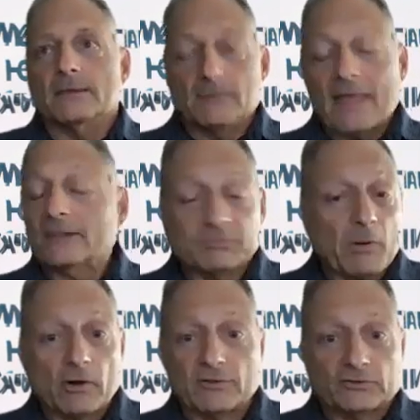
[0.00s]
that's
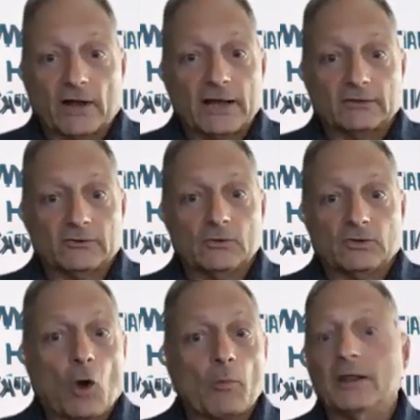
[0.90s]
part of the training too,
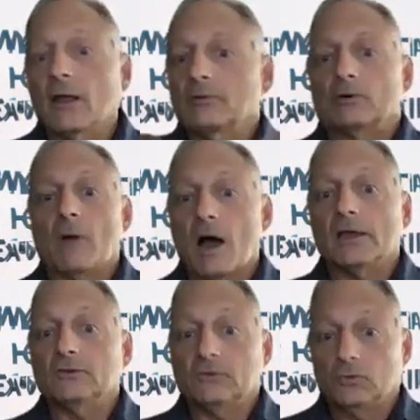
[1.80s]
is opening up your
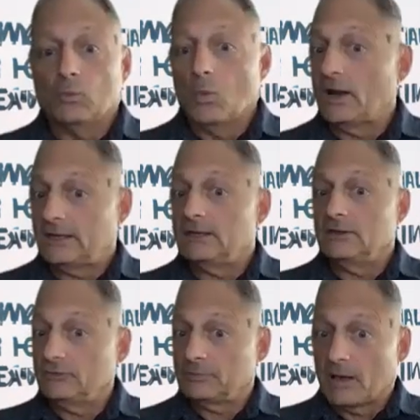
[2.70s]
mind to what
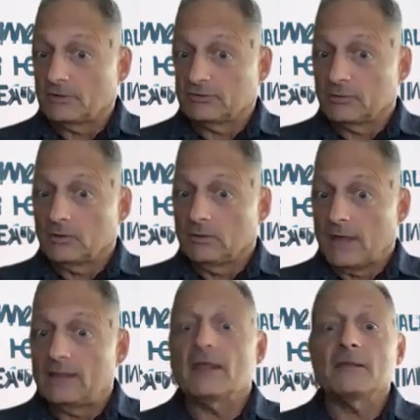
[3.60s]
is possible
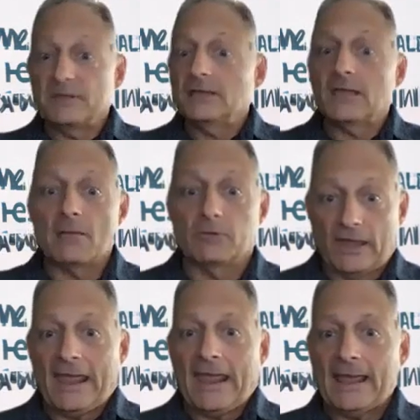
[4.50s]
and then being able
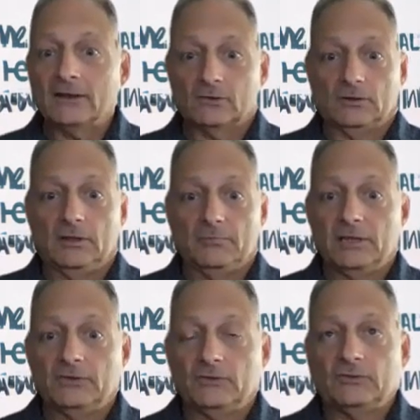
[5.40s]
to handle it,
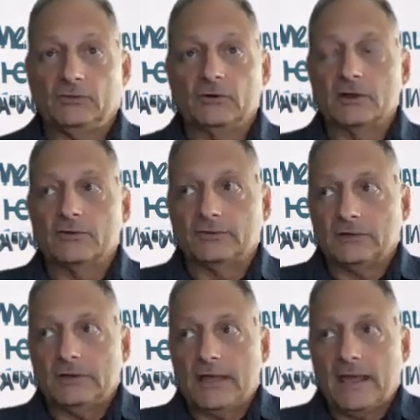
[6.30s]
because you're going to
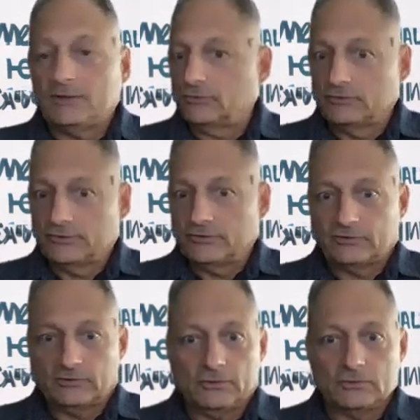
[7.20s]
see answers and
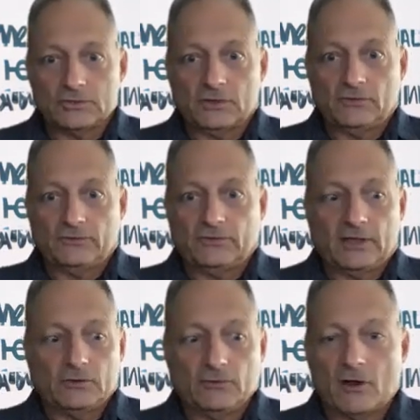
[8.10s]
solutions
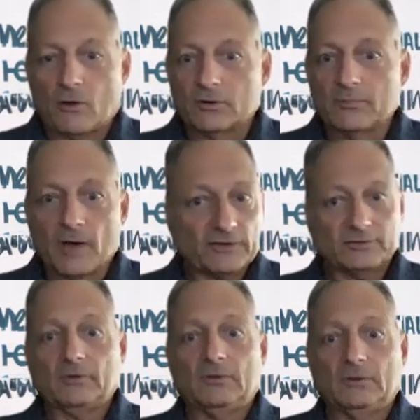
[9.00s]
that you thought were
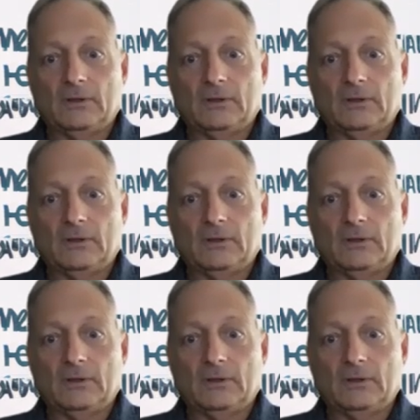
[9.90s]
impossible.